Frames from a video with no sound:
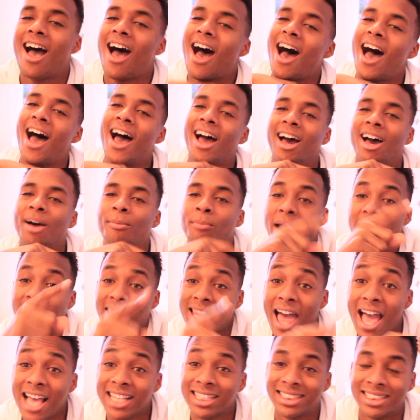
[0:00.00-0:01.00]
My
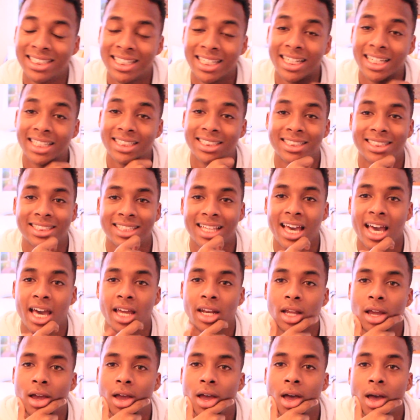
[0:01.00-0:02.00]
last thing is
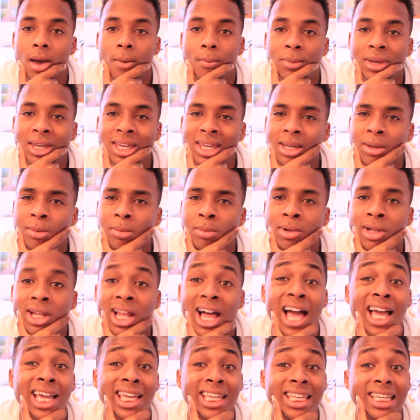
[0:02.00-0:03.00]
that being
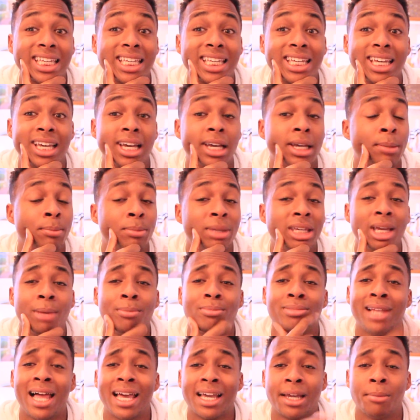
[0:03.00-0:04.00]
a
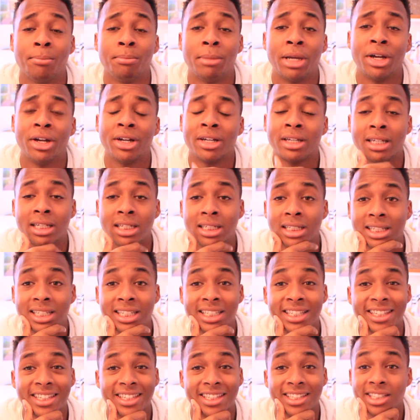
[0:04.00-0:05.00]
black American
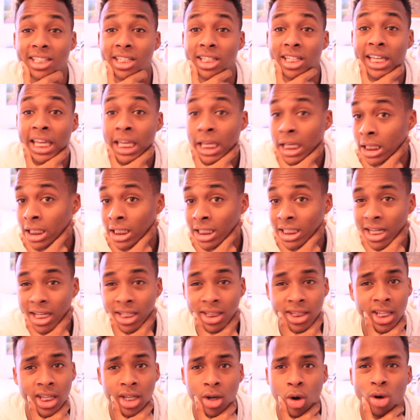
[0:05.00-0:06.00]
in England, I
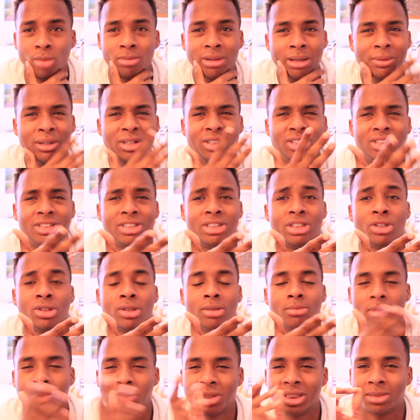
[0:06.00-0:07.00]
think, or maybe just in
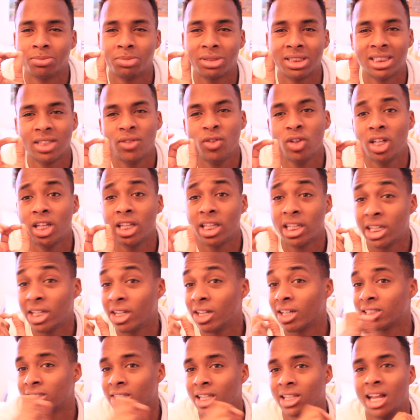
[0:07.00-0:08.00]
Europe, but specifically here,
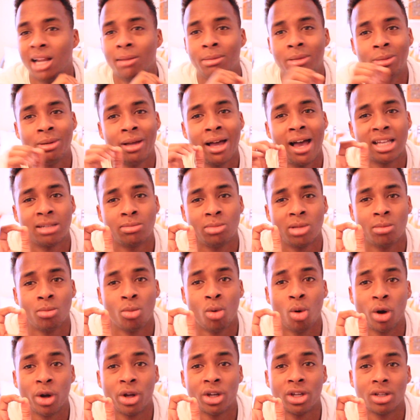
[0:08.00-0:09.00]
because a lot of people ask me
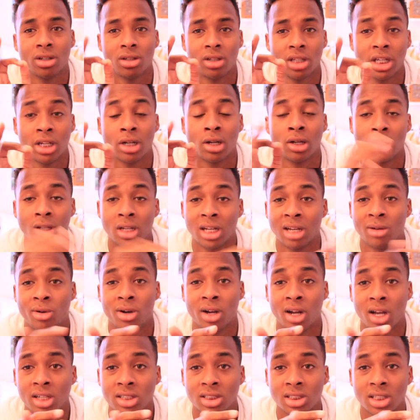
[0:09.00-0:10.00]
more here than
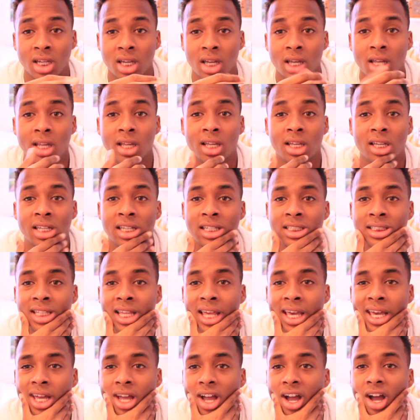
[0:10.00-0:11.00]
anywhere else, is
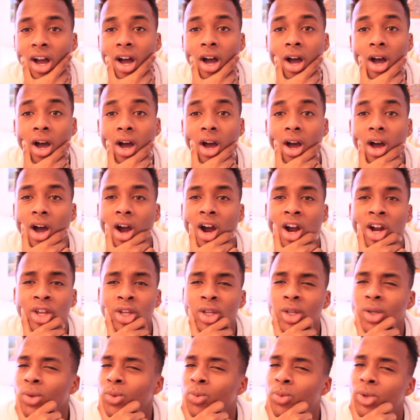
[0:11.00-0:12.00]
like, are
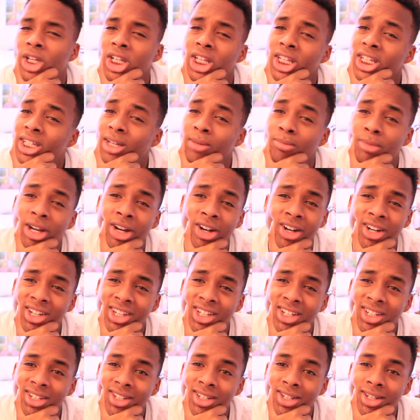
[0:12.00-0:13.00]
you really
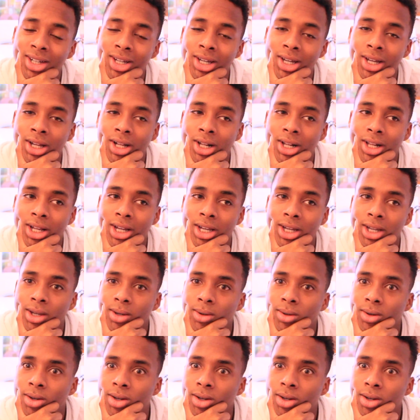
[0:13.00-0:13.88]
American? Like,